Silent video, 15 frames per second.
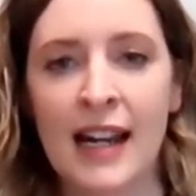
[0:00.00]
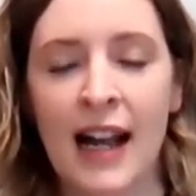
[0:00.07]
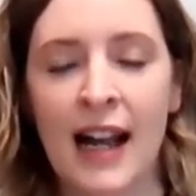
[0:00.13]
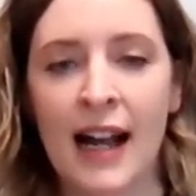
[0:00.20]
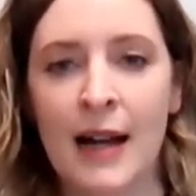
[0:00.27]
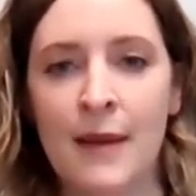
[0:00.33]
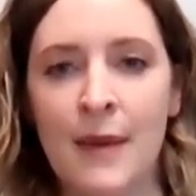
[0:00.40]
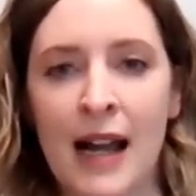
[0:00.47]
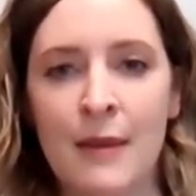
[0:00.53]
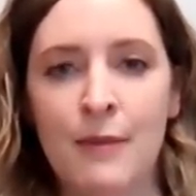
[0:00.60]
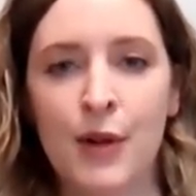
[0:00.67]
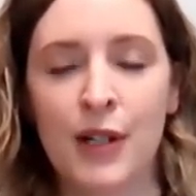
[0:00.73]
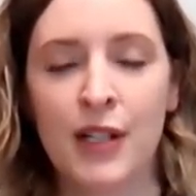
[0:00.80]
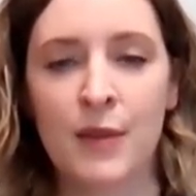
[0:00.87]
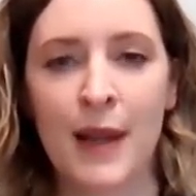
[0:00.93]
I
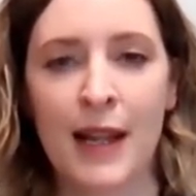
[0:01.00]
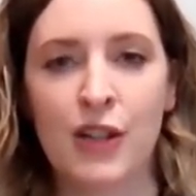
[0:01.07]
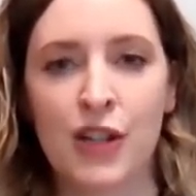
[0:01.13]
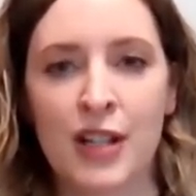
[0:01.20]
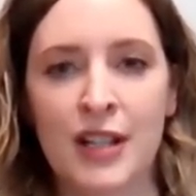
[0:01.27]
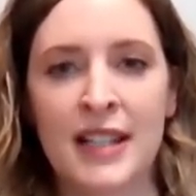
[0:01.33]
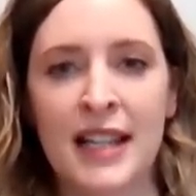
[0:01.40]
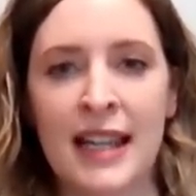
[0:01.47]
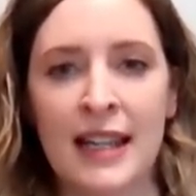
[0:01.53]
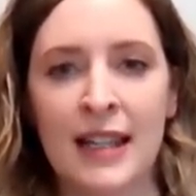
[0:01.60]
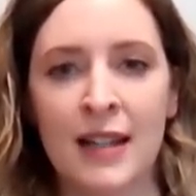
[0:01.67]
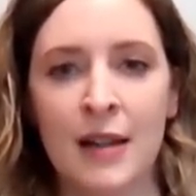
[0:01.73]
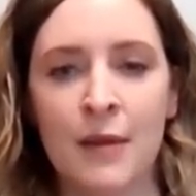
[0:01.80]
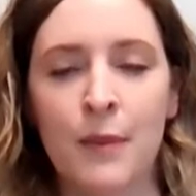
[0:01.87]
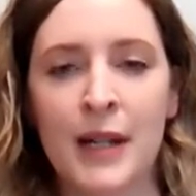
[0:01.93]
booked patients
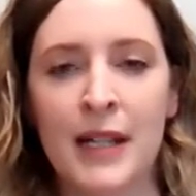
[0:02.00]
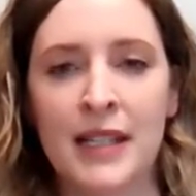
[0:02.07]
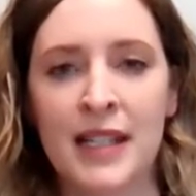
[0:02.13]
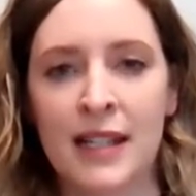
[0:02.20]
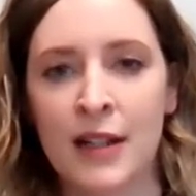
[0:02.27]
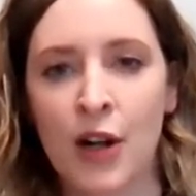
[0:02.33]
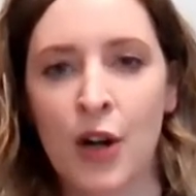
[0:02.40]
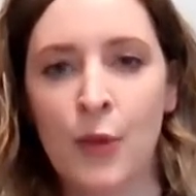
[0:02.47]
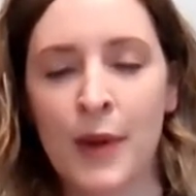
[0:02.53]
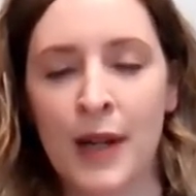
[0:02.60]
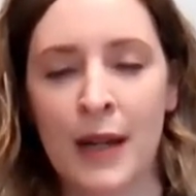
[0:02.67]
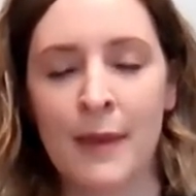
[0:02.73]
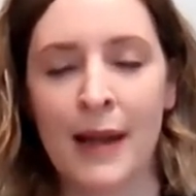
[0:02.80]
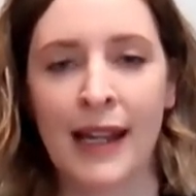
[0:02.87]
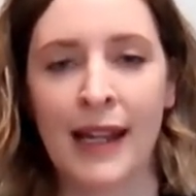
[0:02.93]
in, but didn't open
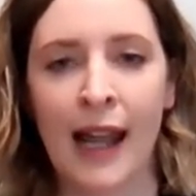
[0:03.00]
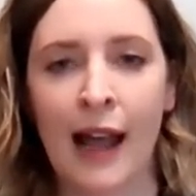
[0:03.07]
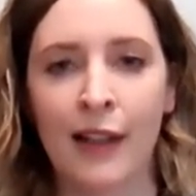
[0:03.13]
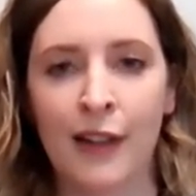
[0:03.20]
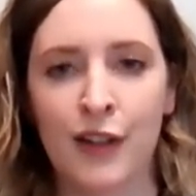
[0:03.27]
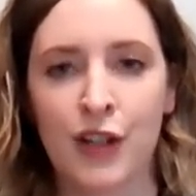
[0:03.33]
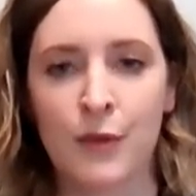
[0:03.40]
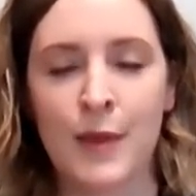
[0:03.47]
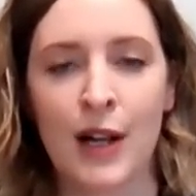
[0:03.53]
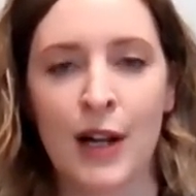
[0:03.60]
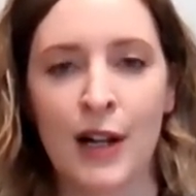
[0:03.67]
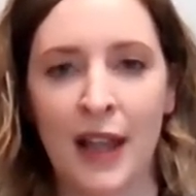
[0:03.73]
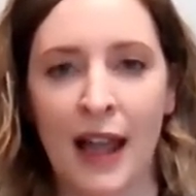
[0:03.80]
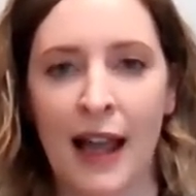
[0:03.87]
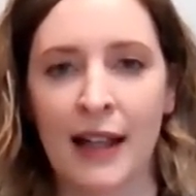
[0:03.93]
up my calendar
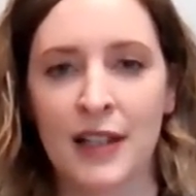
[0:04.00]
beyond that.